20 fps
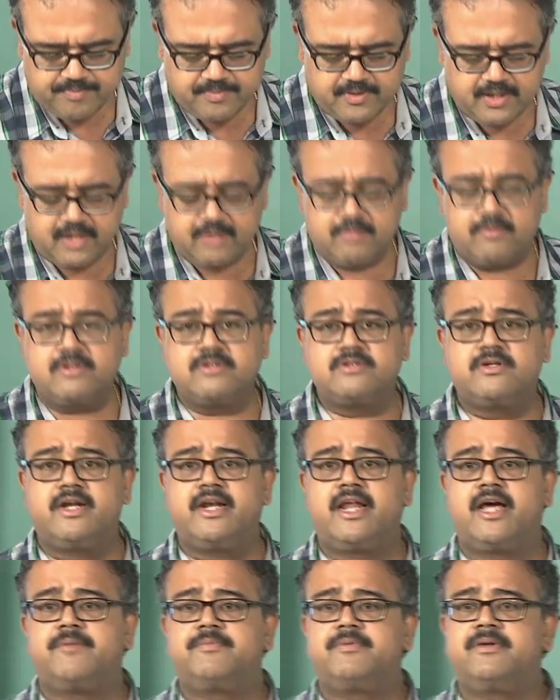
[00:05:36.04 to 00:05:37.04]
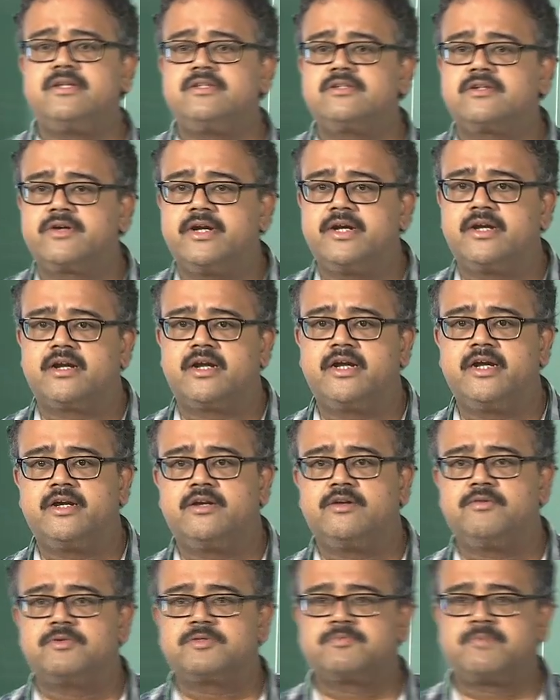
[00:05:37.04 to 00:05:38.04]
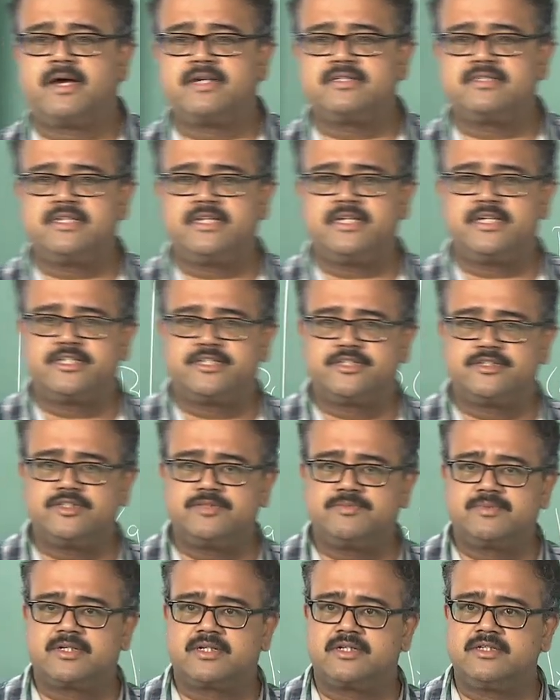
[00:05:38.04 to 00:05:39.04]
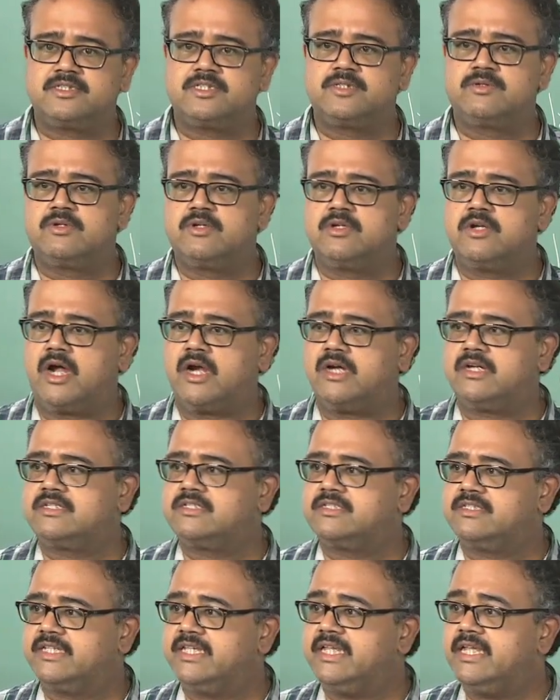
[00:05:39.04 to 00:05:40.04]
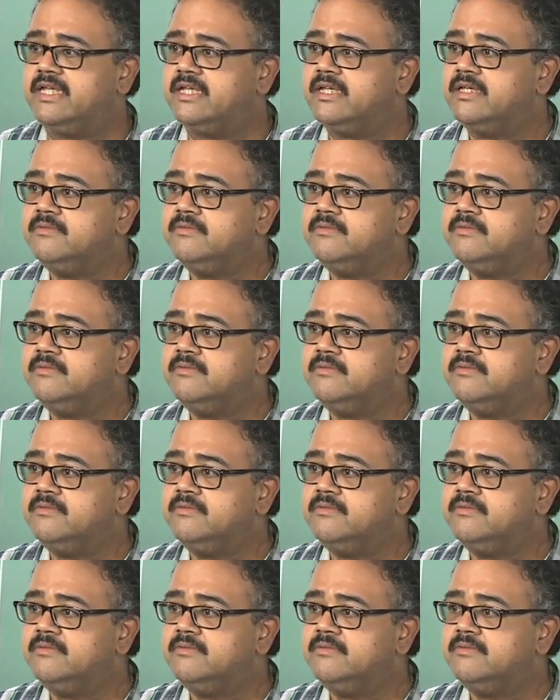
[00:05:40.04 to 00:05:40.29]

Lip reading: Right, what is going to happen is you are going to run into sparsity issues because you will not see